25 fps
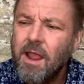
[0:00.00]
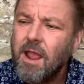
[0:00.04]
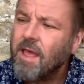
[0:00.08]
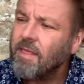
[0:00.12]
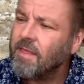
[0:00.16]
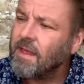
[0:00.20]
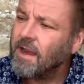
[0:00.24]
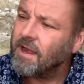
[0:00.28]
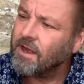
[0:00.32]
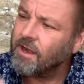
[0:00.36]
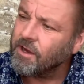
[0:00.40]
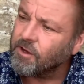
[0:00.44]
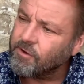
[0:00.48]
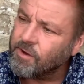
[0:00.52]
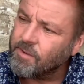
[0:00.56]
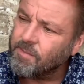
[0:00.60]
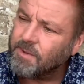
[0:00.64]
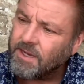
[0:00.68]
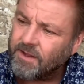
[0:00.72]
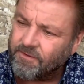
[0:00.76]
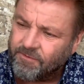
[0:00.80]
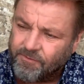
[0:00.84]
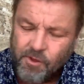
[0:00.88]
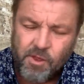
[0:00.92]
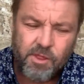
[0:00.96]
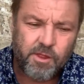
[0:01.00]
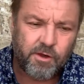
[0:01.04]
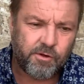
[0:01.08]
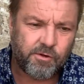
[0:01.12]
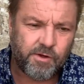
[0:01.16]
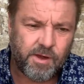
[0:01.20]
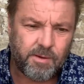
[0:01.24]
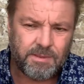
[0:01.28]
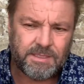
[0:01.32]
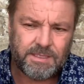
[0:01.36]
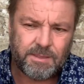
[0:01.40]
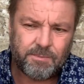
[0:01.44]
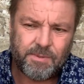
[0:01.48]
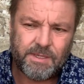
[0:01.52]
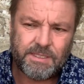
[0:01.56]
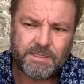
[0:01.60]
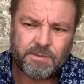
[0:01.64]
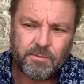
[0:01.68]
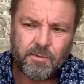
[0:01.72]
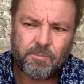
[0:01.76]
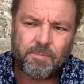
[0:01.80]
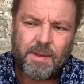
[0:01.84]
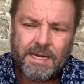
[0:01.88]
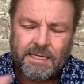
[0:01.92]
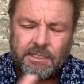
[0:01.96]
a further agreement in
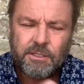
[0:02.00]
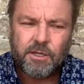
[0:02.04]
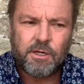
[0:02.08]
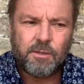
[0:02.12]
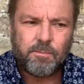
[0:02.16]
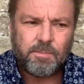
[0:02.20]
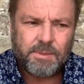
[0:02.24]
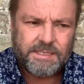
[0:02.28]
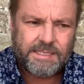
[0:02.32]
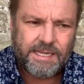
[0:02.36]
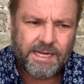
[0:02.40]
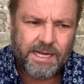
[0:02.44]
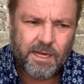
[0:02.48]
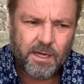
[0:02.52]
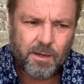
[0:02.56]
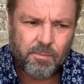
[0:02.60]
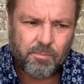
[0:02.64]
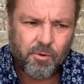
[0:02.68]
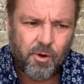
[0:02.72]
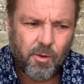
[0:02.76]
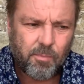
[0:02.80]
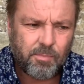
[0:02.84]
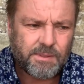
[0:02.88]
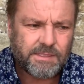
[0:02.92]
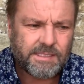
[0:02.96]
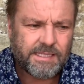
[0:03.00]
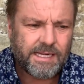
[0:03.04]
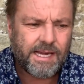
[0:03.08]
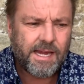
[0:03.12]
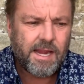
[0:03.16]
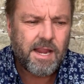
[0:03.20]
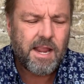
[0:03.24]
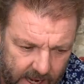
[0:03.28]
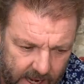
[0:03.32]
principle based on a particular property.